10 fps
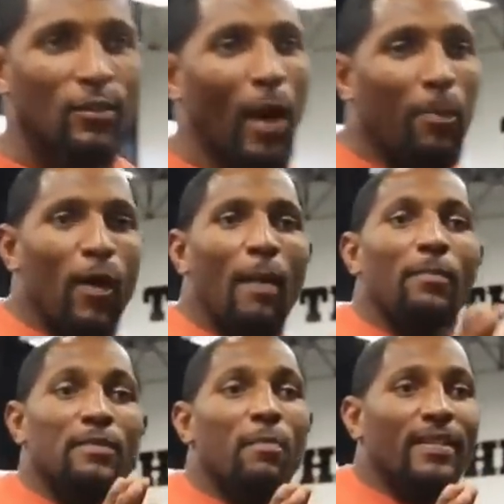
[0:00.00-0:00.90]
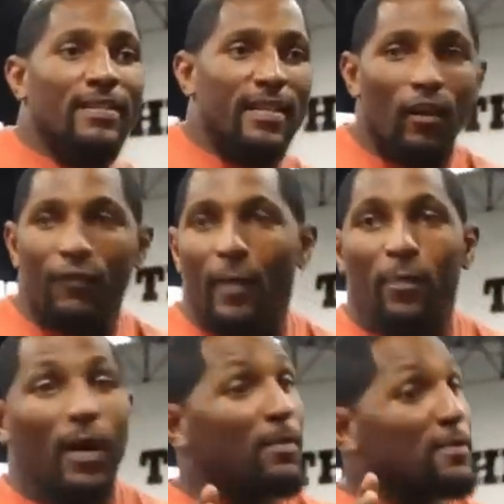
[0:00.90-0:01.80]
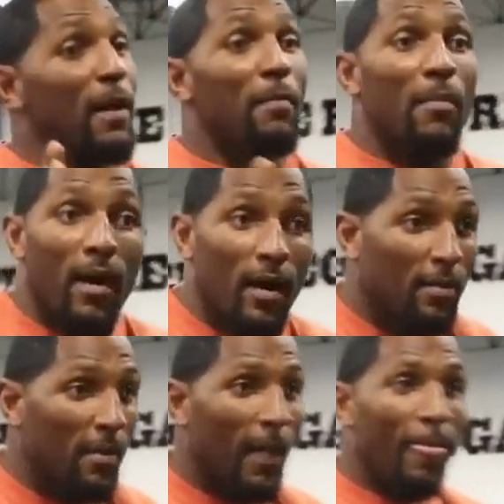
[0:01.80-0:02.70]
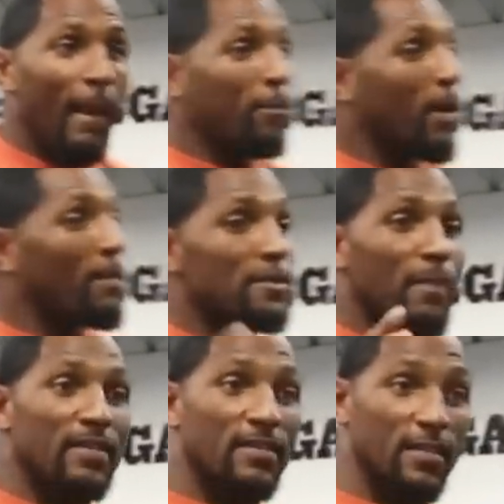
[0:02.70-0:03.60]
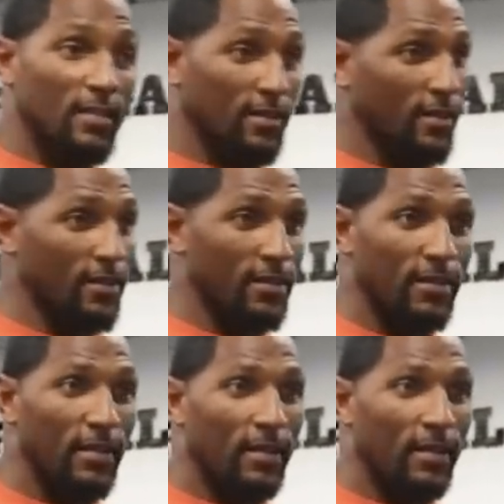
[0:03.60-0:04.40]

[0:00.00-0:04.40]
So I promised myself, I promised my mom, I promised my sisters,